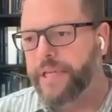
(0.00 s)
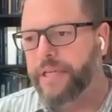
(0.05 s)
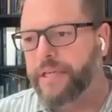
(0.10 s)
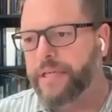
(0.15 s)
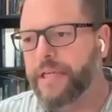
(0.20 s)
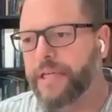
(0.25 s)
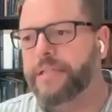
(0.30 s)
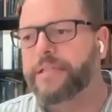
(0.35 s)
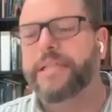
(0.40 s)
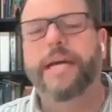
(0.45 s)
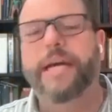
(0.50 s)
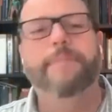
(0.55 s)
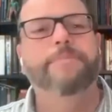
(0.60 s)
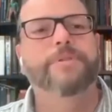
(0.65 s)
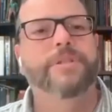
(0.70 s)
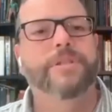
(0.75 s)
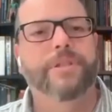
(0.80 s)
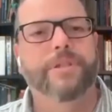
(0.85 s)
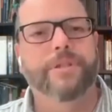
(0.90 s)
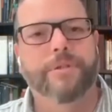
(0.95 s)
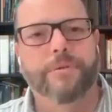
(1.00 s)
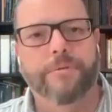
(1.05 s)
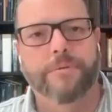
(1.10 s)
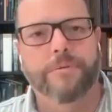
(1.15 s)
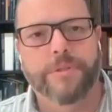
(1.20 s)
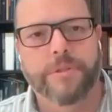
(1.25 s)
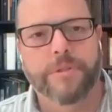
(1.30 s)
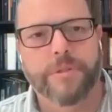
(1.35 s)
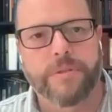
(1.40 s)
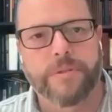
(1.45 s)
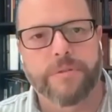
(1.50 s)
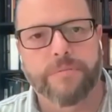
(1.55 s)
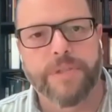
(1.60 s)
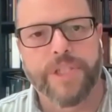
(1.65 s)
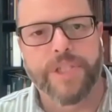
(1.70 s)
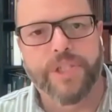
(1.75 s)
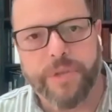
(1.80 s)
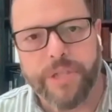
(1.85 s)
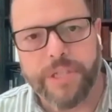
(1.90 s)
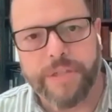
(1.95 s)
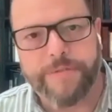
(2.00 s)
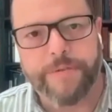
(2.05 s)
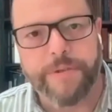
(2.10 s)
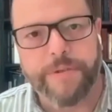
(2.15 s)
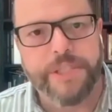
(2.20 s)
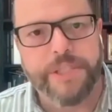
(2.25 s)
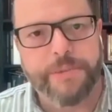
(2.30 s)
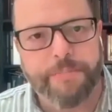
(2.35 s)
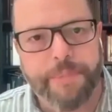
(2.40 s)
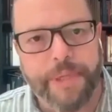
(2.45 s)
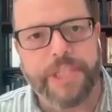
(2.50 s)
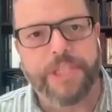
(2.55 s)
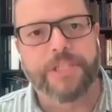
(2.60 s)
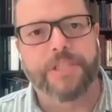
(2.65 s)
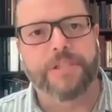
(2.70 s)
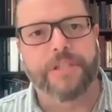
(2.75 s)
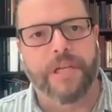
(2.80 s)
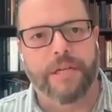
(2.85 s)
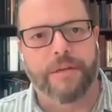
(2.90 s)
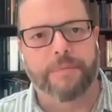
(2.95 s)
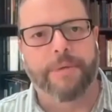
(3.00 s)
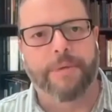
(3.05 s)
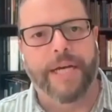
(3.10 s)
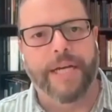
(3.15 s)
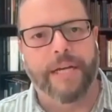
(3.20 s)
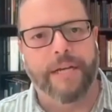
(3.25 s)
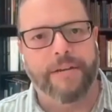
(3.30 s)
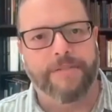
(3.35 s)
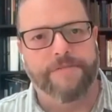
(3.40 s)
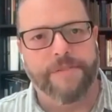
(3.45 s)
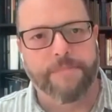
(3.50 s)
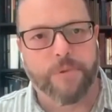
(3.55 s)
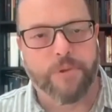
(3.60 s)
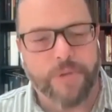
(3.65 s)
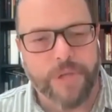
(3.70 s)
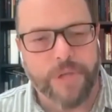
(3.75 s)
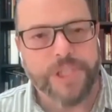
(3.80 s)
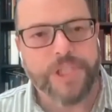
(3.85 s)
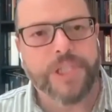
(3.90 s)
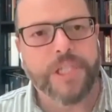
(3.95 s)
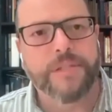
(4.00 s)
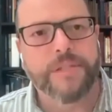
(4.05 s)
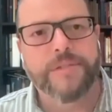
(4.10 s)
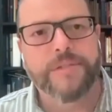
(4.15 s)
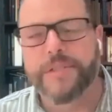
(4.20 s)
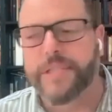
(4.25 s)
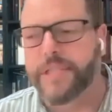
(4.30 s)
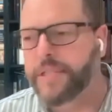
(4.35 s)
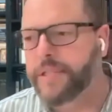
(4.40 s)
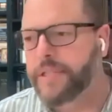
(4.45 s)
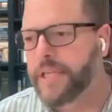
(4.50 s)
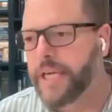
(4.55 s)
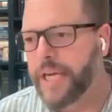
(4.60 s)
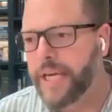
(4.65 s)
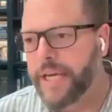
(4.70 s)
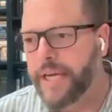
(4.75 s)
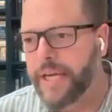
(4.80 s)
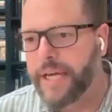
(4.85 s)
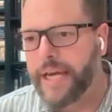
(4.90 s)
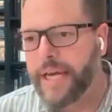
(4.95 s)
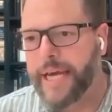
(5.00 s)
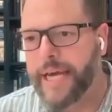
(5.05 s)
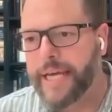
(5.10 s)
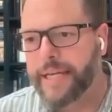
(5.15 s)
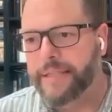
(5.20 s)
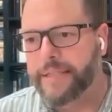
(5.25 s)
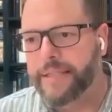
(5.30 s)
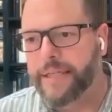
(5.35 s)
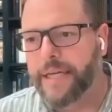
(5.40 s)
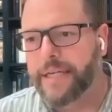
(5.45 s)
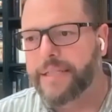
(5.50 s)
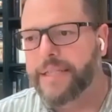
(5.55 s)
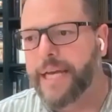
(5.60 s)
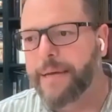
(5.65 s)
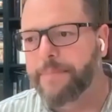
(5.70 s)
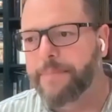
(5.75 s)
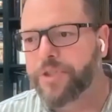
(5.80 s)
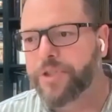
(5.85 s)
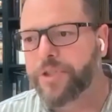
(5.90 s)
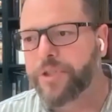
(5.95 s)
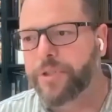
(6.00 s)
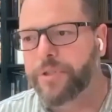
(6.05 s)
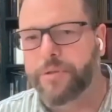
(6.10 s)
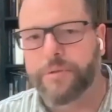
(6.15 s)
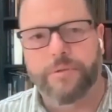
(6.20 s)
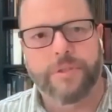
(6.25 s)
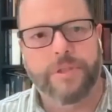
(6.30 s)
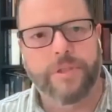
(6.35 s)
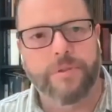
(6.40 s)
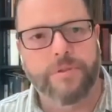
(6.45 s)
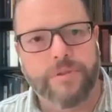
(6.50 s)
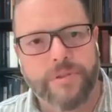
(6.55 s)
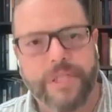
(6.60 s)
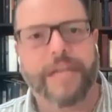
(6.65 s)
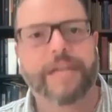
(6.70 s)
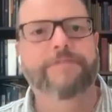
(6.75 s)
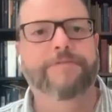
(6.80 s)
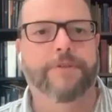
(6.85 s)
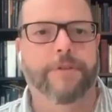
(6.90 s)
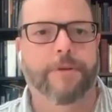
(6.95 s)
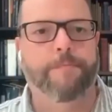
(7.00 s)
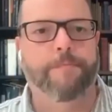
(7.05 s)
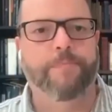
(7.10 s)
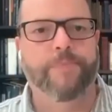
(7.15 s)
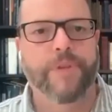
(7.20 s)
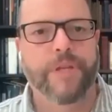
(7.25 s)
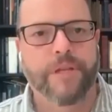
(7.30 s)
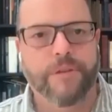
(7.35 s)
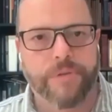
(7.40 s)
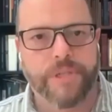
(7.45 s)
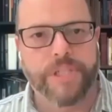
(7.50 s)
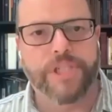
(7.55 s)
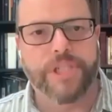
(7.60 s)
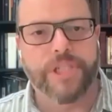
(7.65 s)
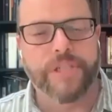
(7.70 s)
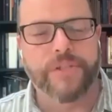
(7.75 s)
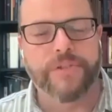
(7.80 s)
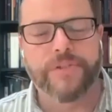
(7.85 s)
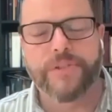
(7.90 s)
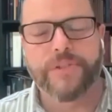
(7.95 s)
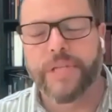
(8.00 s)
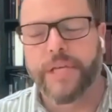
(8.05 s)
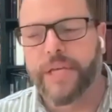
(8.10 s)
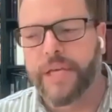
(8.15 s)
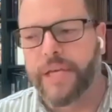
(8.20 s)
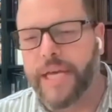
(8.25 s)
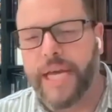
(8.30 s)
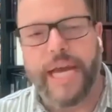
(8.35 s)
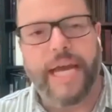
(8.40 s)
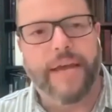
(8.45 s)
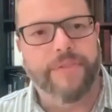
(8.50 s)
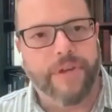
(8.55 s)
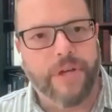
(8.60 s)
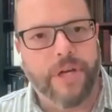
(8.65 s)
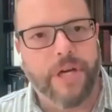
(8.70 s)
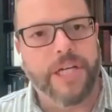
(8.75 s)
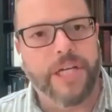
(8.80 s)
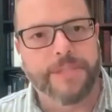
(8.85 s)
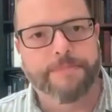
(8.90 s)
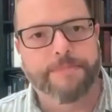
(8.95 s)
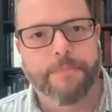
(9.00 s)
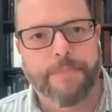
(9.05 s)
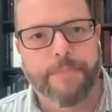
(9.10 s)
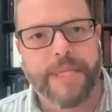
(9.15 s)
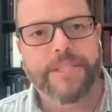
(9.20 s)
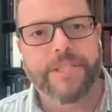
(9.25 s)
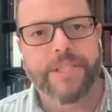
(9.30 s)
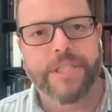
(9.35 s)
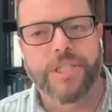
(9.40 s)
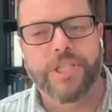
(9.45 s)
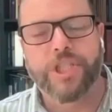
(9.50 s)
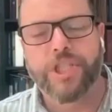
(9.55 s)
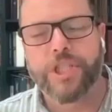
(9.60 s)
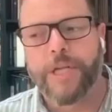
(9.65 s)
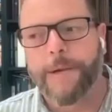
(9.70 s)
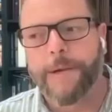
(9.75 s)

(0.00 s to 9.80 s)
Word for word: attempts to restrict free speech from Christians, and attempts to stifle Christians and the gospel message.